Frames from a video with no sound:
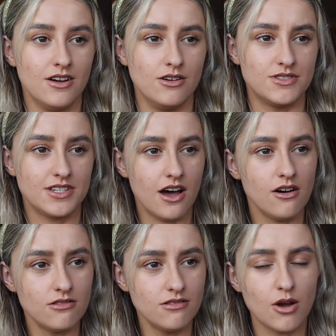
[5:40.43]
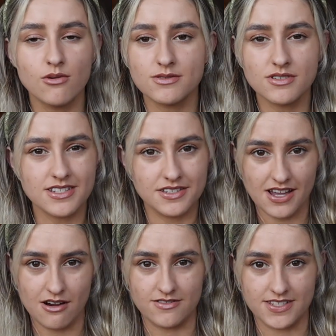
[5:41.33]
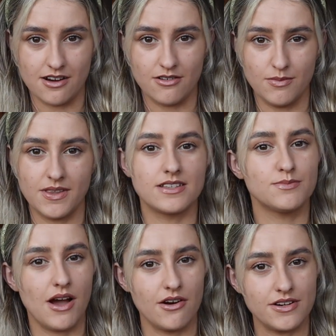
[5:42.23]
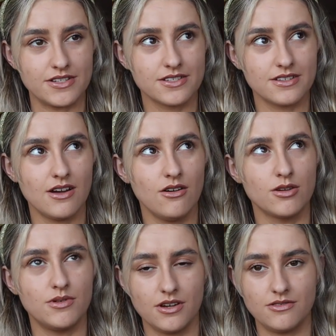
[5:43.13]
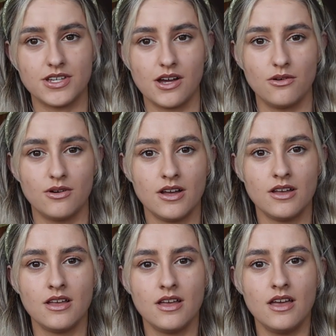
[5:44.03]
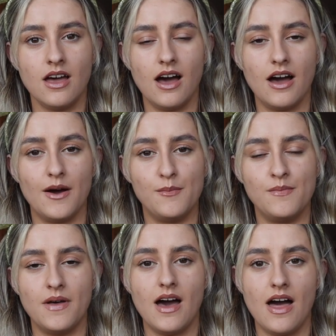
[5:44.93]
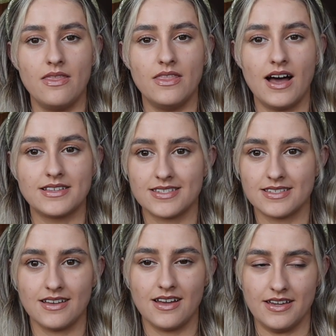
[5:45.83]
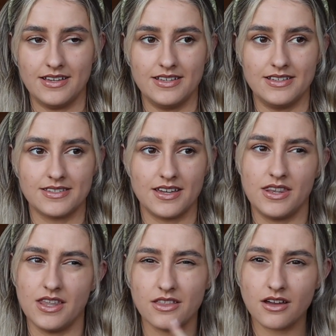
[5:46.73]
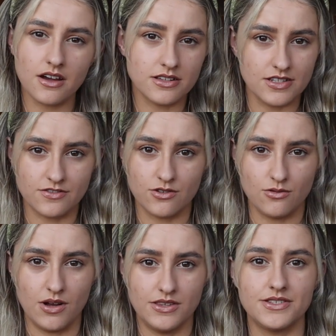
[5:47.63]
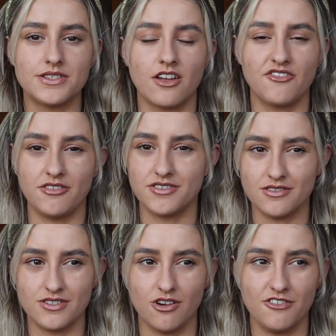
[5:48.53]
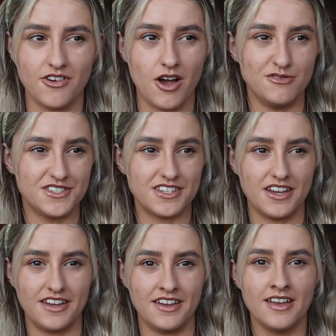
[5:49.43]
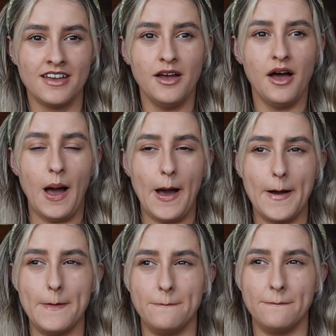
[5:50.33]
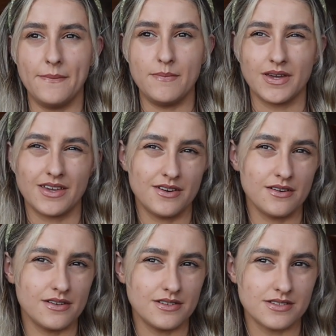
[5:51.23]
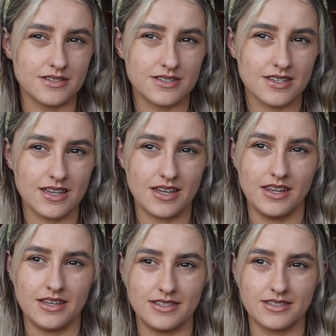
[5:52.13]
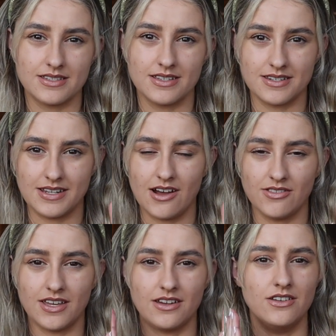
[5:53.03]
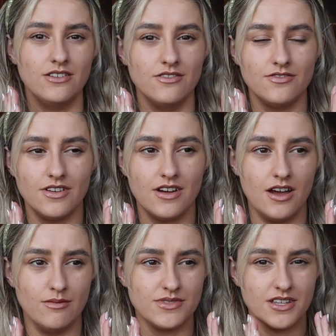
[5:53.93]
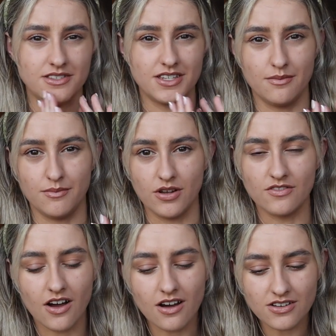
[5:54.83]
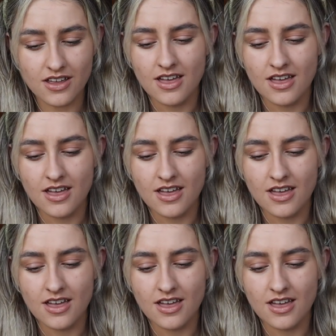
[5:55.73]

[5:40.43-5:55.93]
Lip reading: Hotel. I always want to say Tower of Terror, but that's Paris. Hollywood Hotel. And that is another kind of difficult one to take photos of, I would say, because it is down the end of Sunset Boulevard,